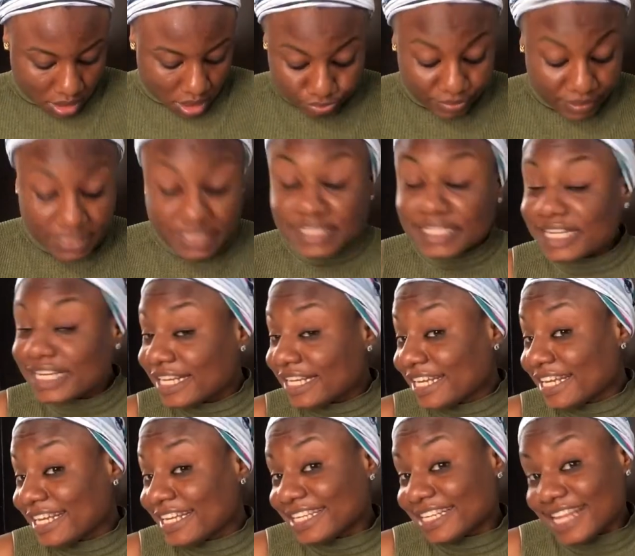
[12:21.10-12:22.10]

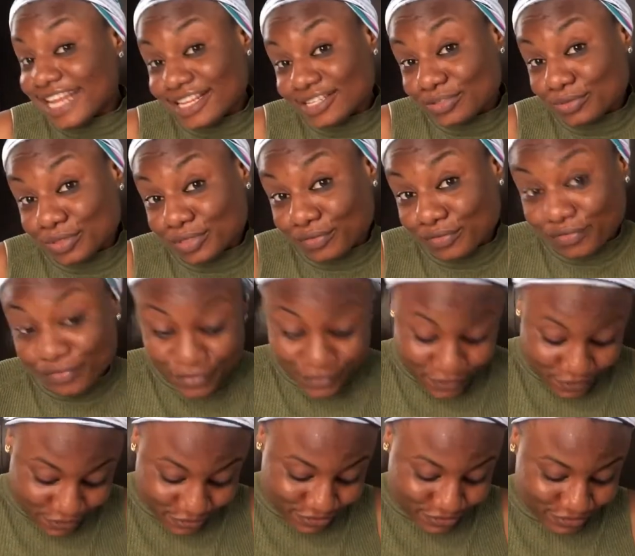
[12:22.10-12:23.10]
Basically, that's what the
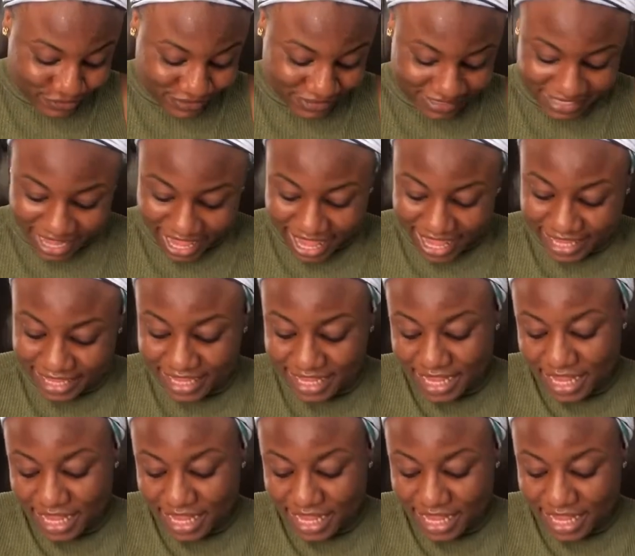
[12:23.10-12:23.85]
phone looks like.